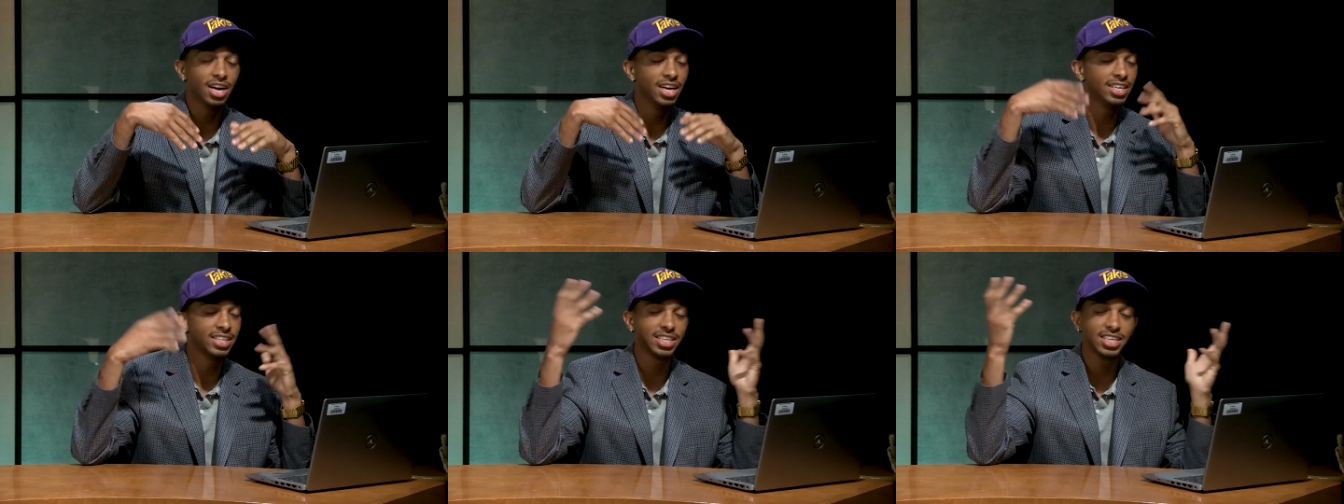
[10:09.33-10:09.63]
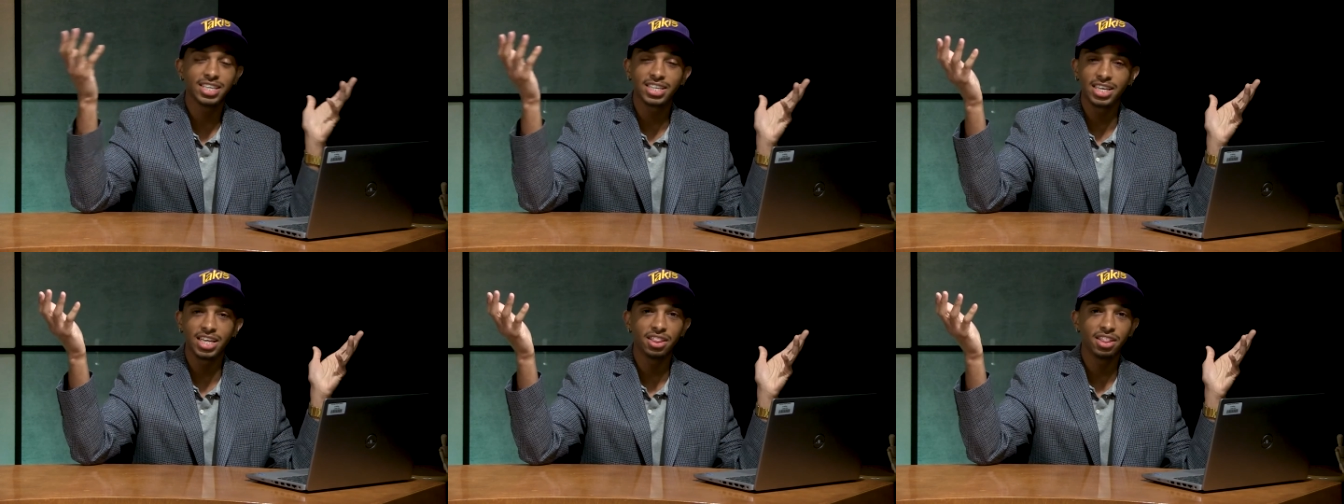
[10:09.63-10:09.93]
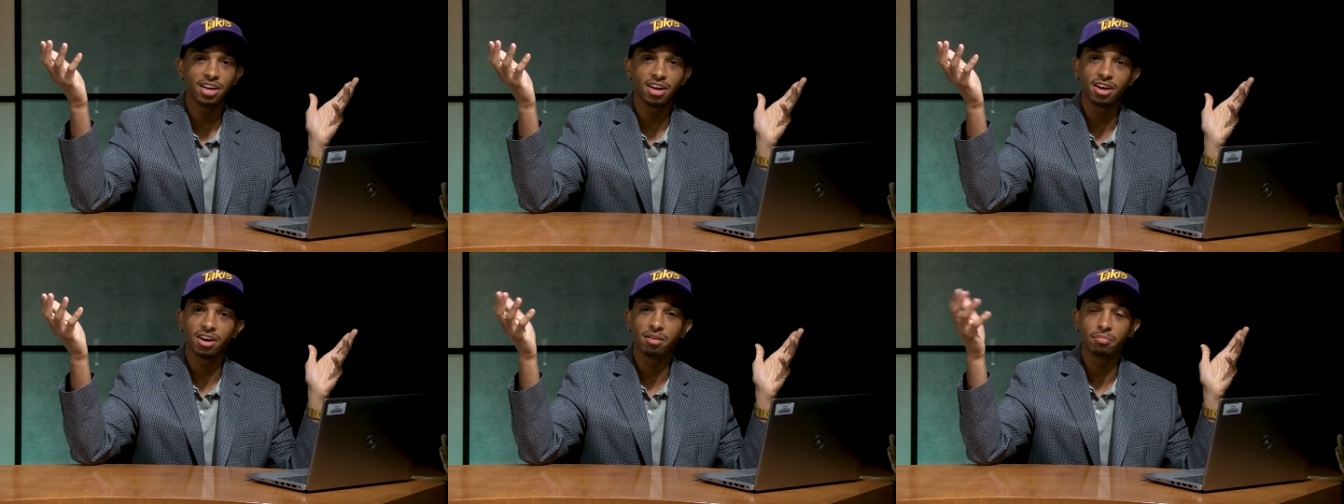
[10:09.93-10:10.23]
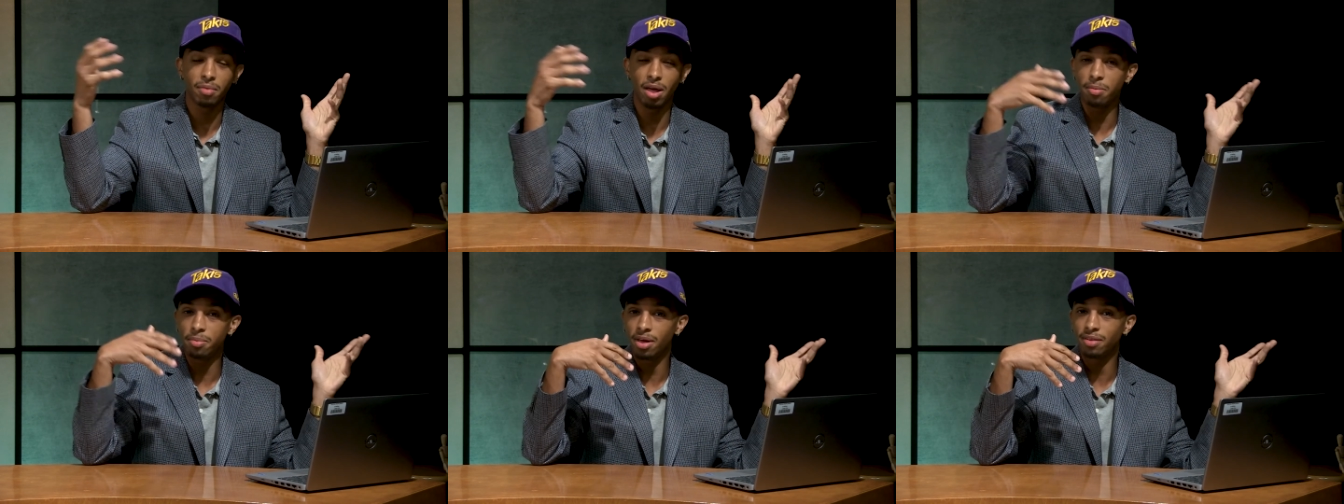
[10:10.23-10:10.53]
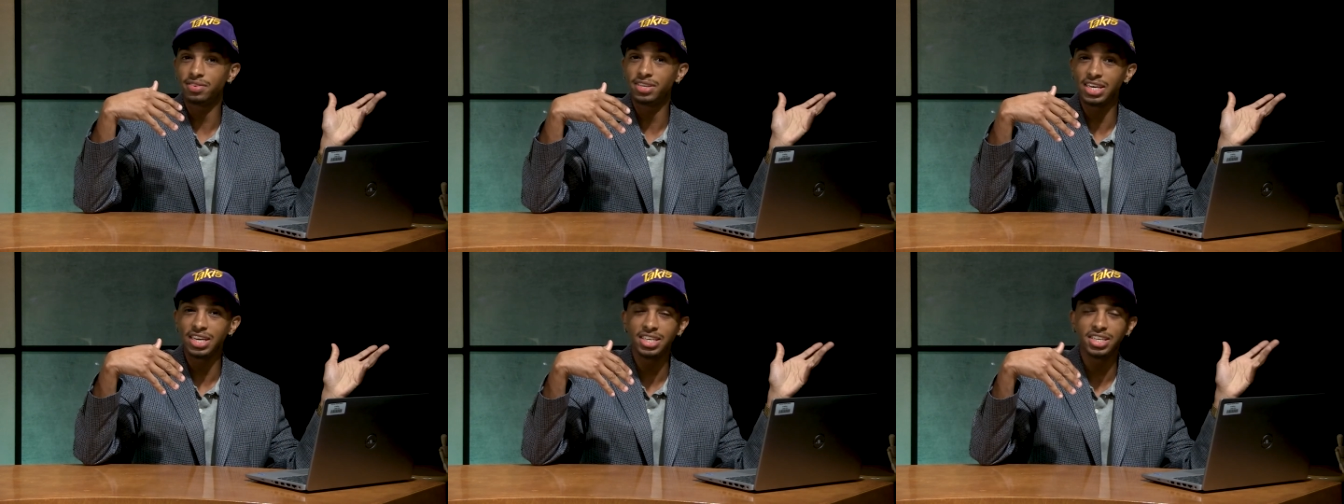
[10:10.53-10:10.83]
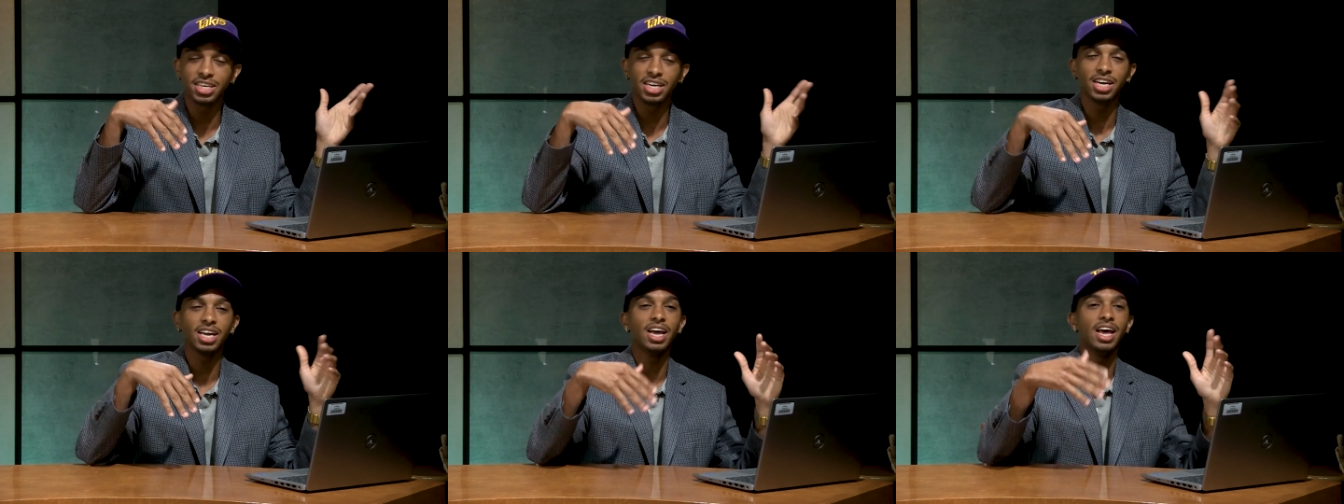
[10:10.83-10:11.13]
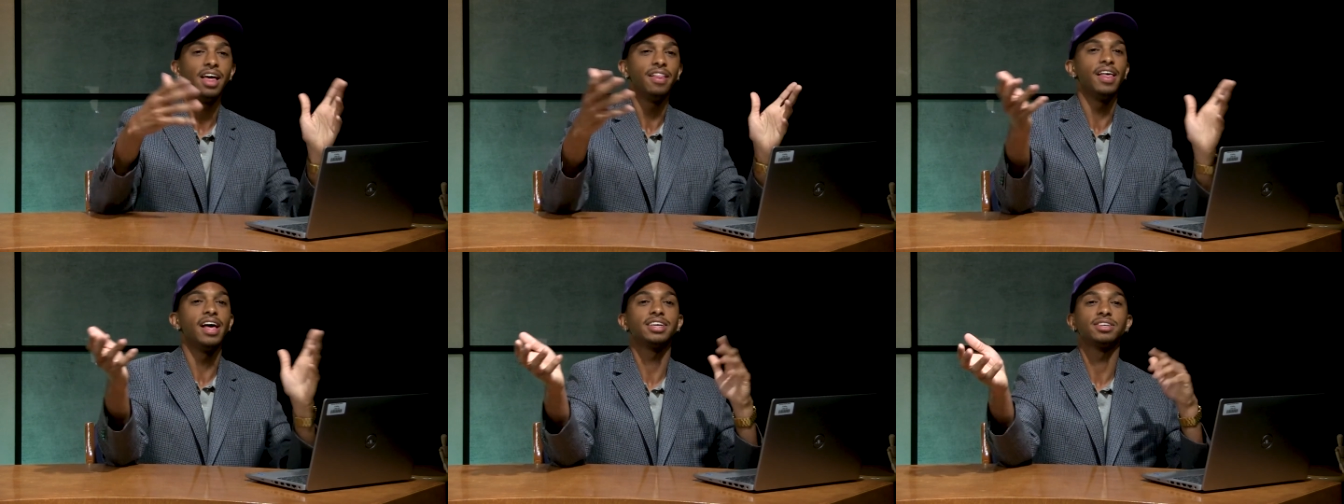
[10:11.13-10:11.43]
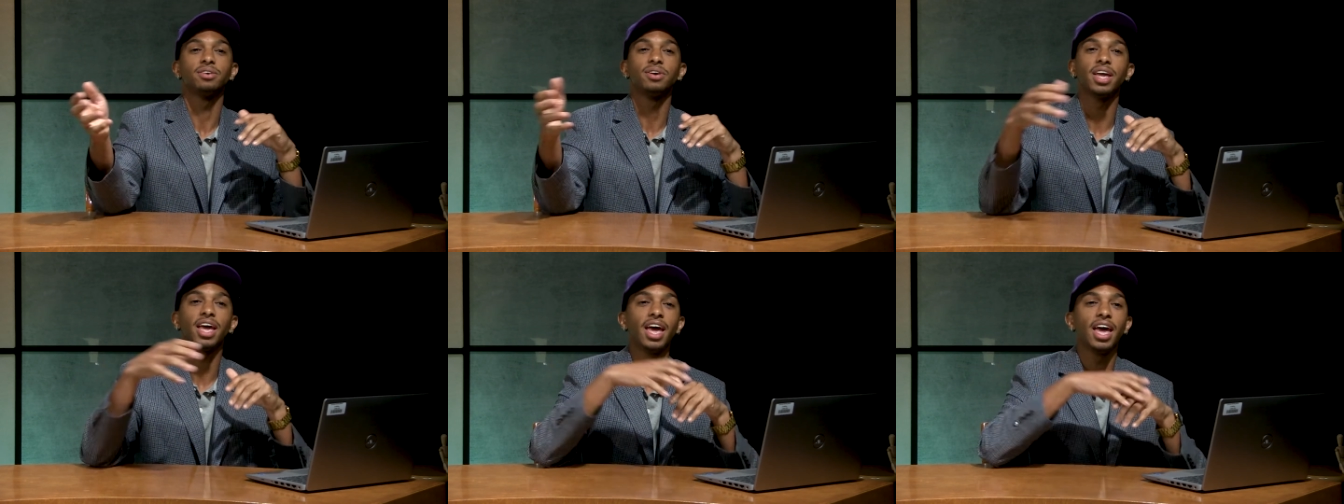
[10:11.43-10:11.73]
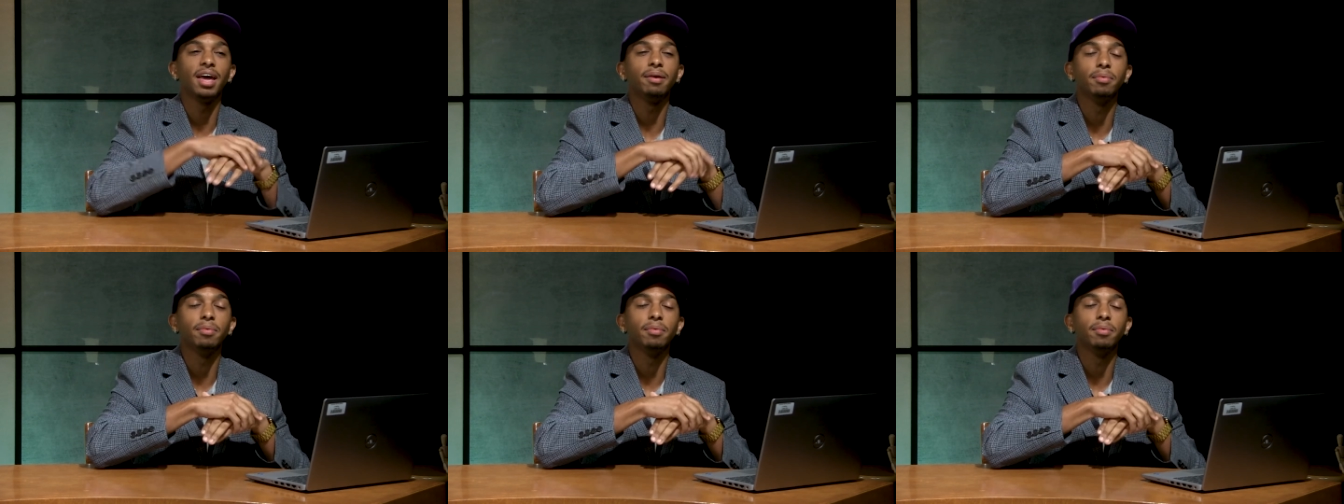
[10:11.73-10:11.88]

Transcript: 16th year, maybe of teaching, that's okay.